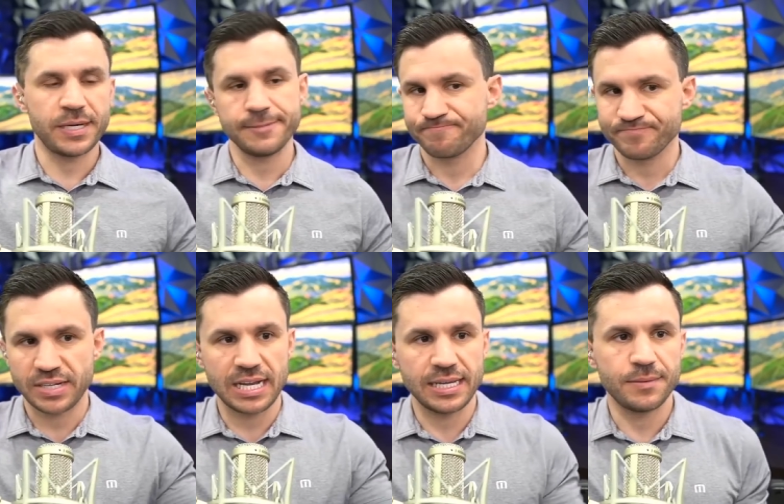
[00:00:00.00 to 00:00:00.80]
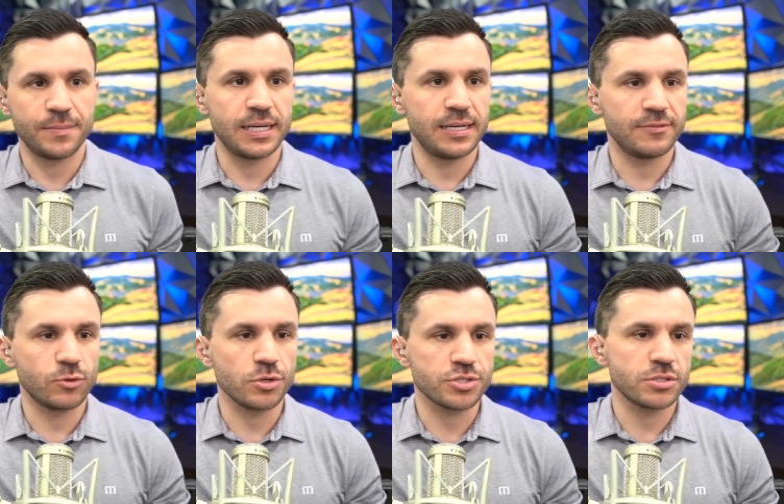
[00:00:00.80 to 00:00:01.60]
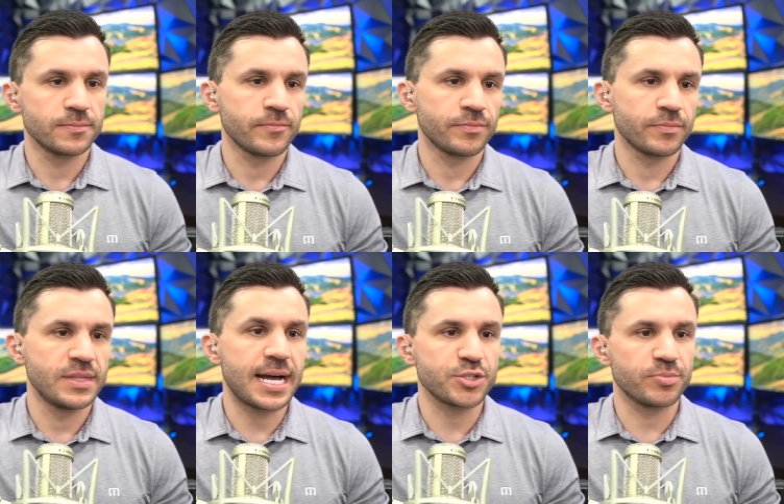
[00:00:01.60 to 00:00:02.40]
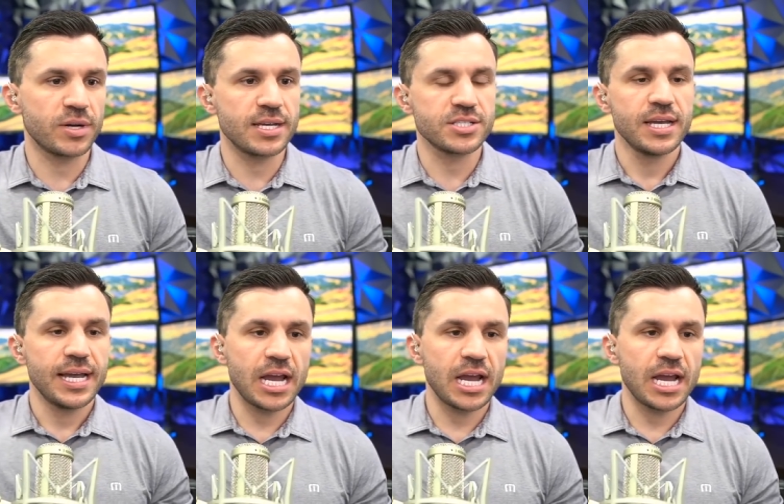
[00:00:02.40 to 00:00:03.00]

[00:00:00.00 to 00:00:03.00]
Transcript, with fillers: but I am, of course, not surprised.